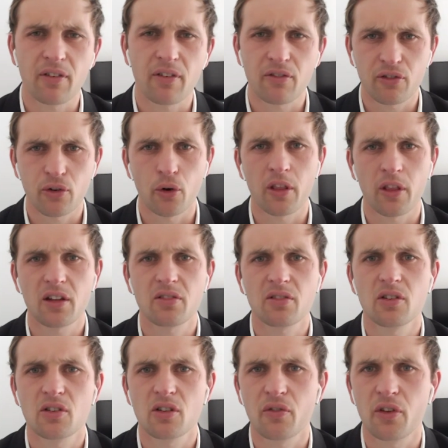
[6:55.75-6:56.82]
And for the
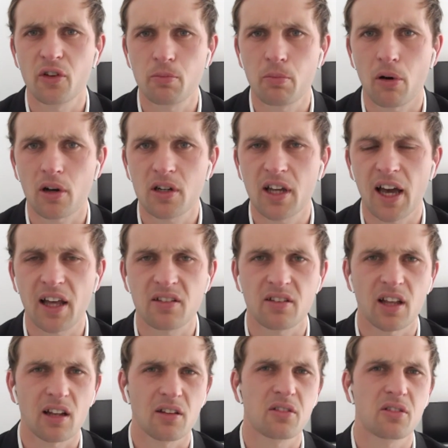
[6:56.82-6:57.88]
listeners of this podcast,
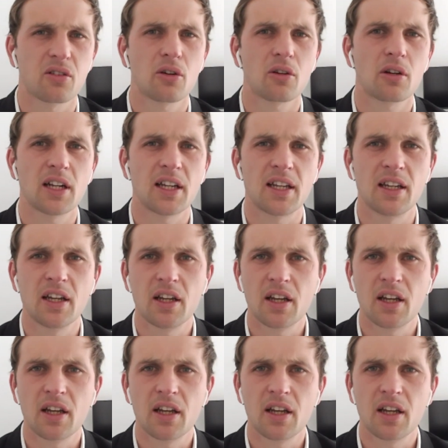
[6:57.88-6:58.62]
they'll certainly